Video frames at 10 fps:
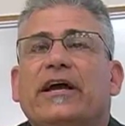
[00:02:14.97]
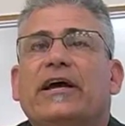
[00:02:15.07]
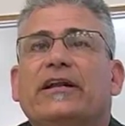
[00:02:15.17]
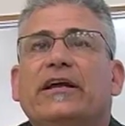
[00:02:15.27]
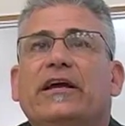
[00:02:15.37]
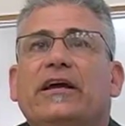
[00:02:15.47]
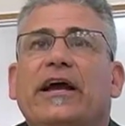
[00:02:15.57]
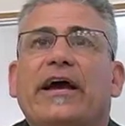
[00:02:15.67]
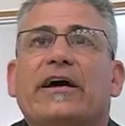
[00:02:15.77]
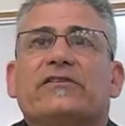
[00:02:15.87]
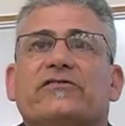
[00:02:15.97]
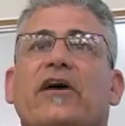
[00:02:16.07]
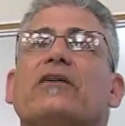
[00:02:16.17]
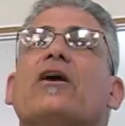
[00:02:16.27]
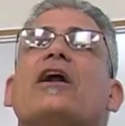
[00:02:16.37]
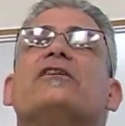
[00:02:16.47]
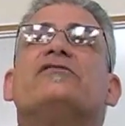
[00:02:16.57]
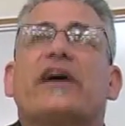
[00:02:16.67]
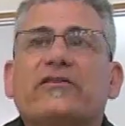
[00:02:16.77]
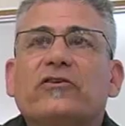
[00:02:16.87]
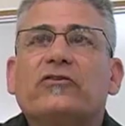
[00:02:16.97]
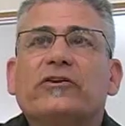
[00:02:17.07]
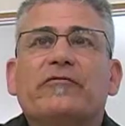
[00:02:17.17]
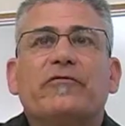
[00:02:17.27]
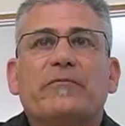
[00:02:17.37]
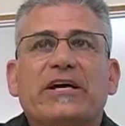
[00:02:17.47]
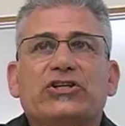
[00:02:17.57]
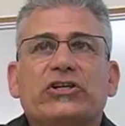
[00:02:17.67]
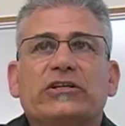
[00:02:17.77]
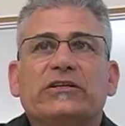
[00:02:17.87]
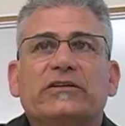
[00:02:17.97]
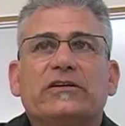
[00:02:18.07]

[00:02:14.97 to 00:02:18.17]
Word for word: and he has a lot of technical information,